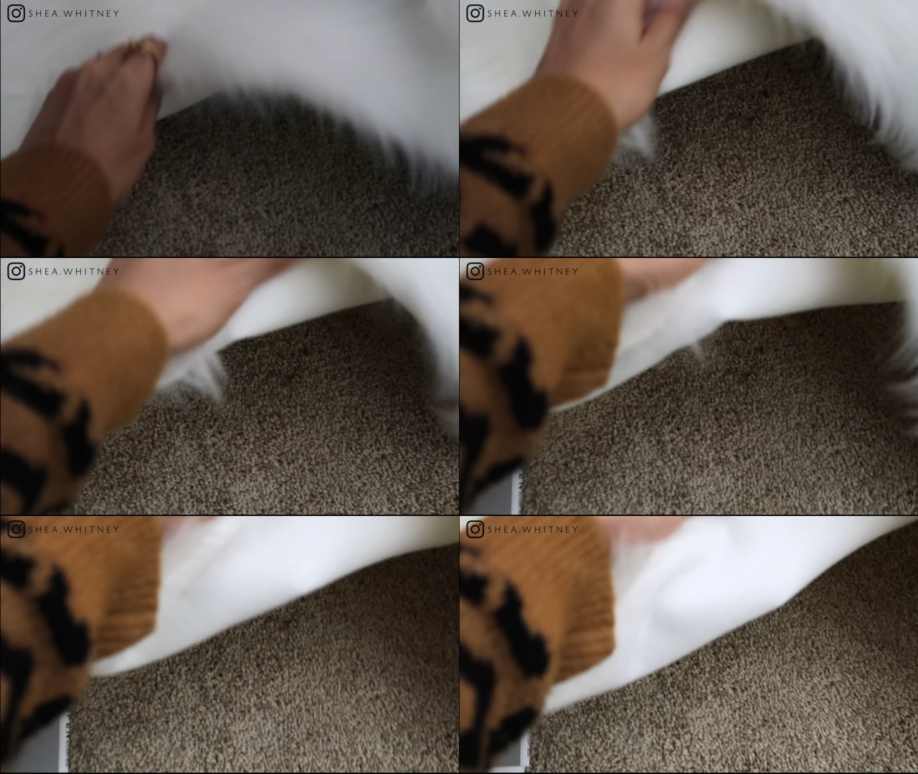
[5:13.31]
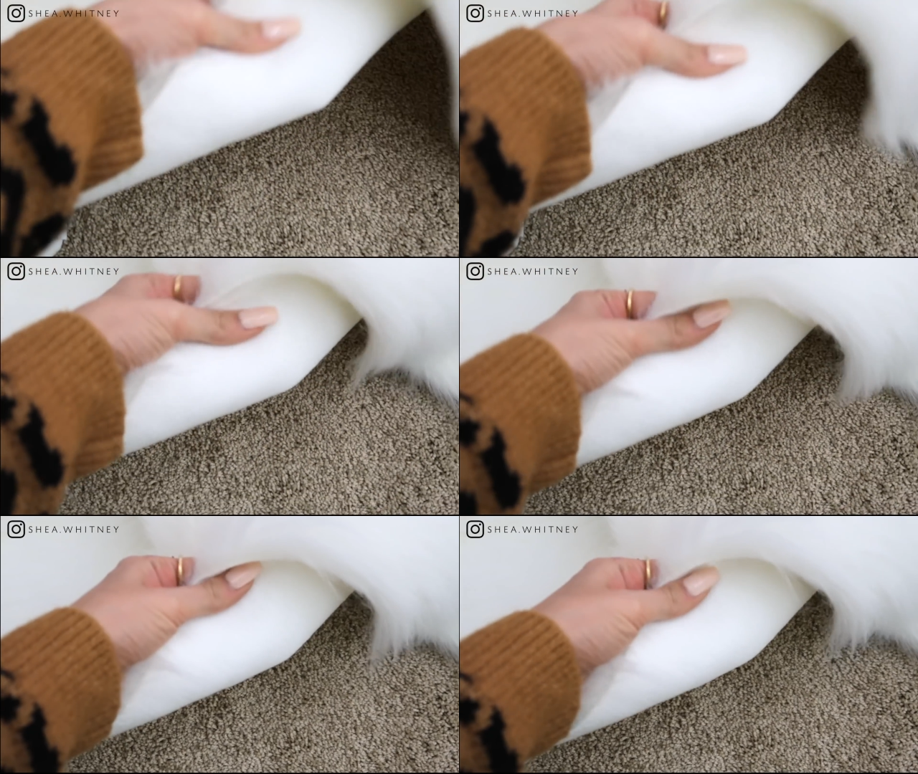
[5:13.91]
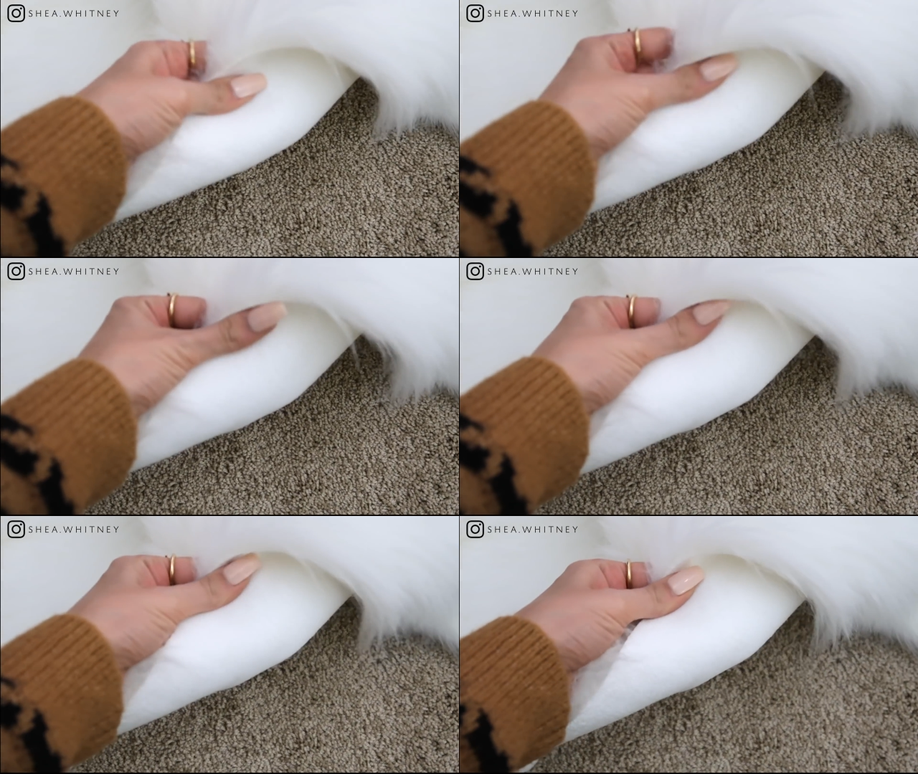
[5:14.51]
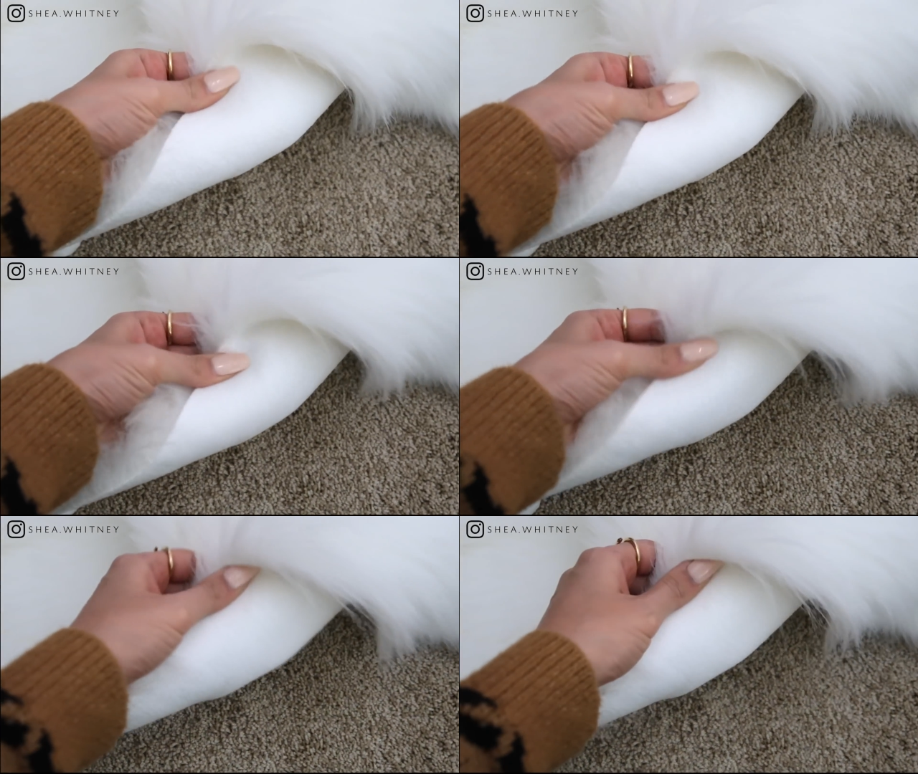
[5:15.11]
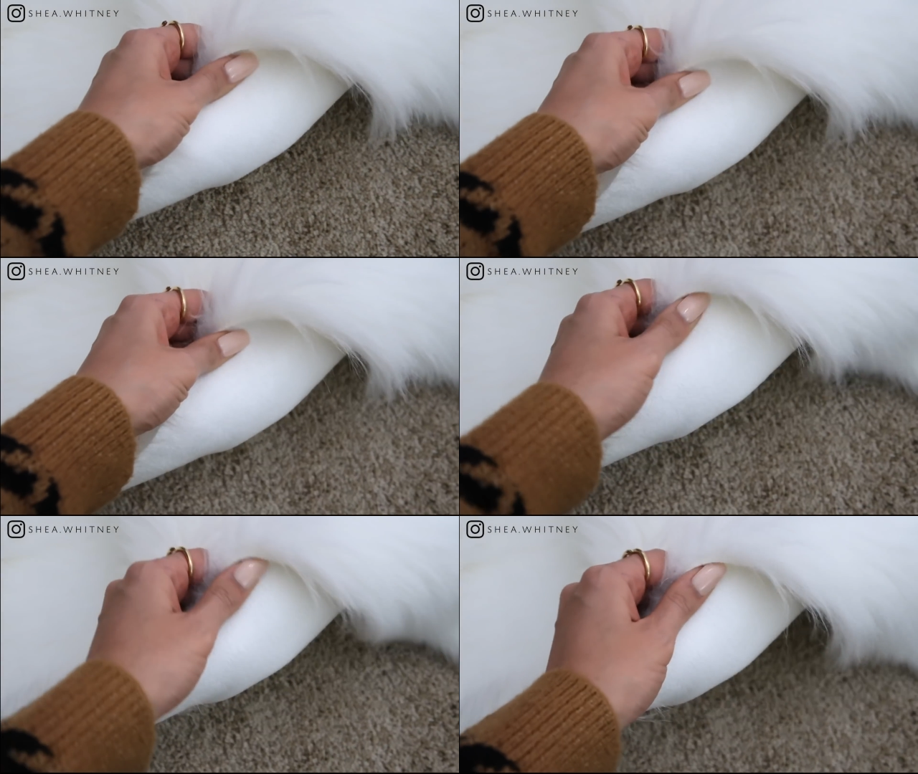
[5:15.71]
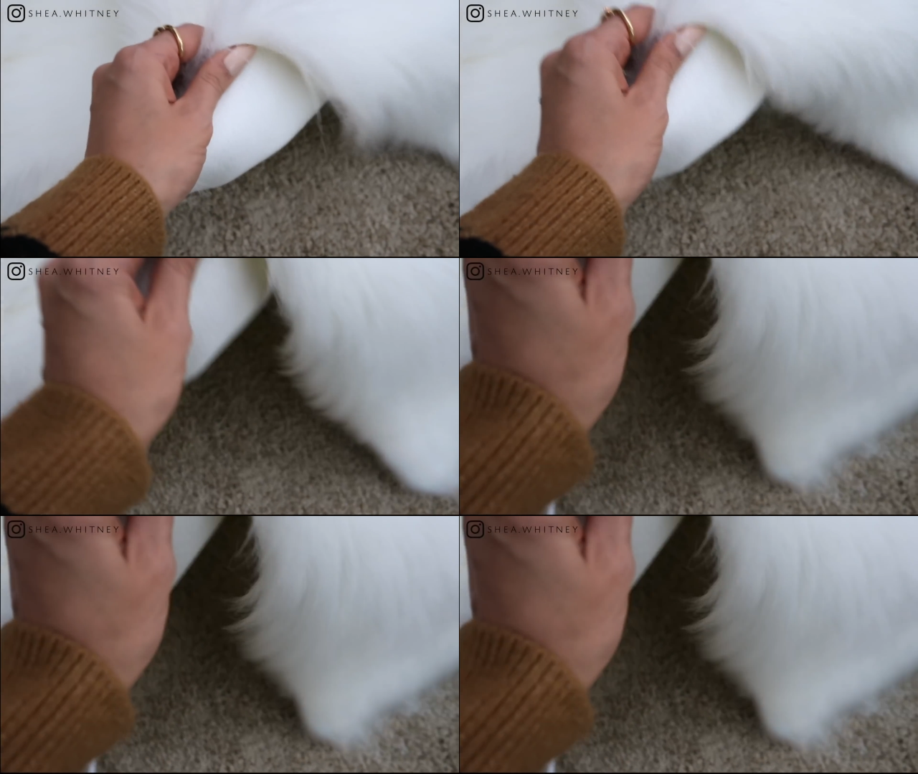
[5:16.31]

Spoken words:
Nobody's mouth can be seen.